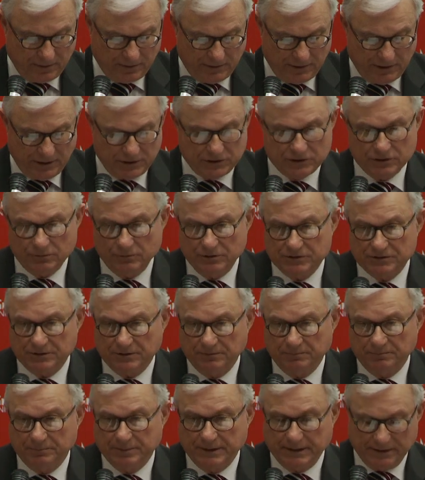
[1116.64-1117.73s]
The issue is
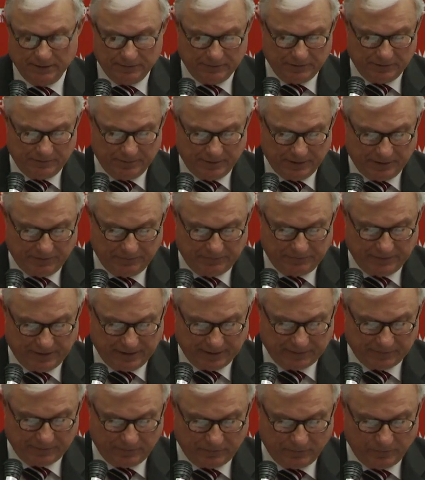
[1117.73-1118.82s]
compounded by the
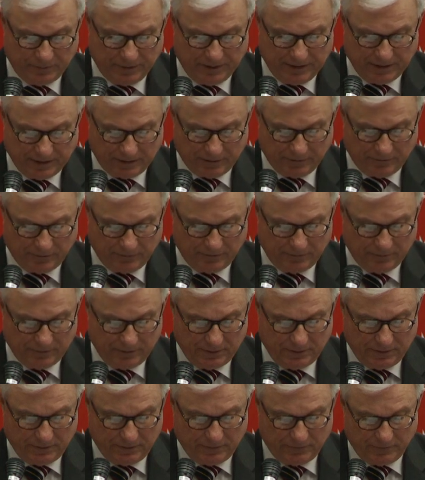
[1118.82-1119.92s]
fact that we know
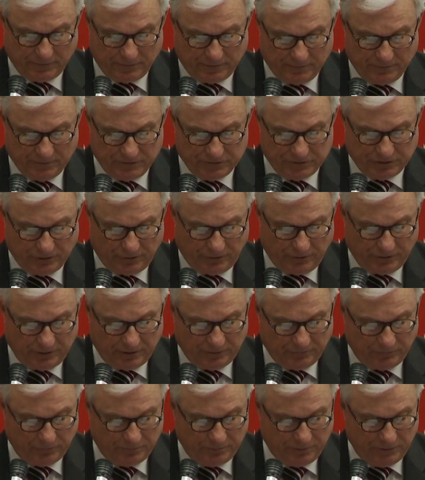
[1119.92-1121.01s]
that the
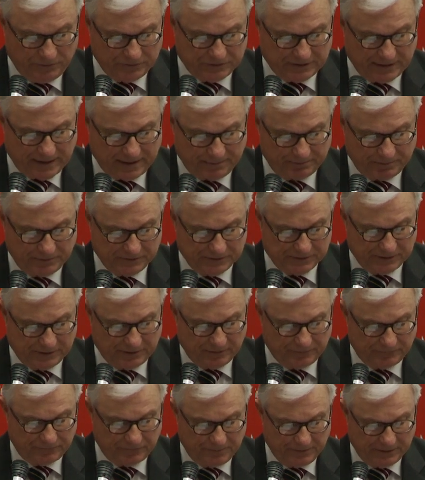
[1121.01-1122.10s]
majority of abuse happens in
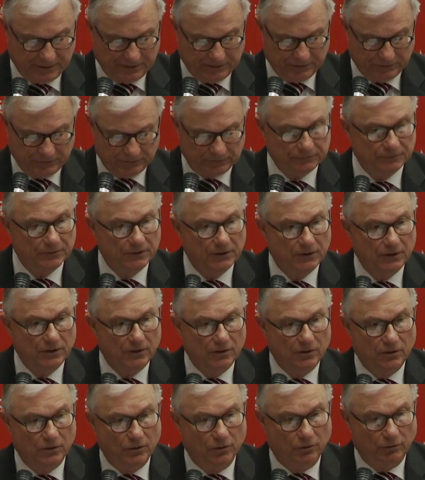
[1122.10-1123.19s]
a familial
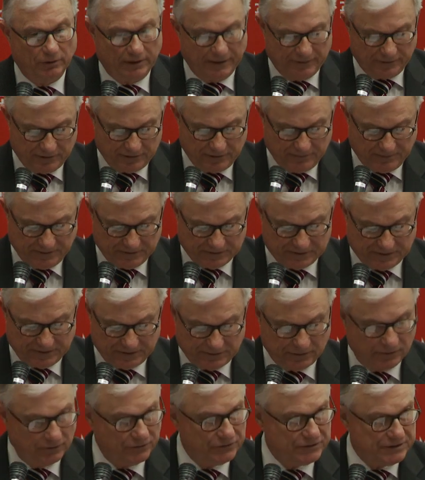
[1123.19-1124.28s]
or other domestic
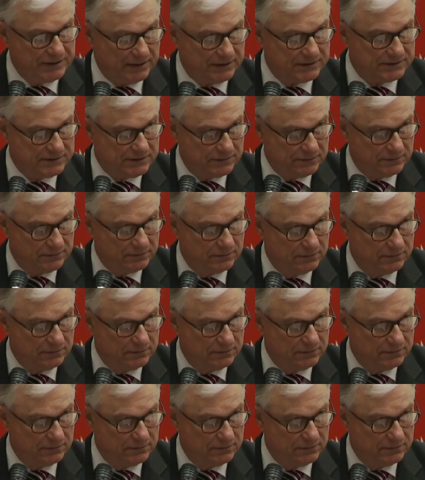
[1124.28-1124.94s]
context.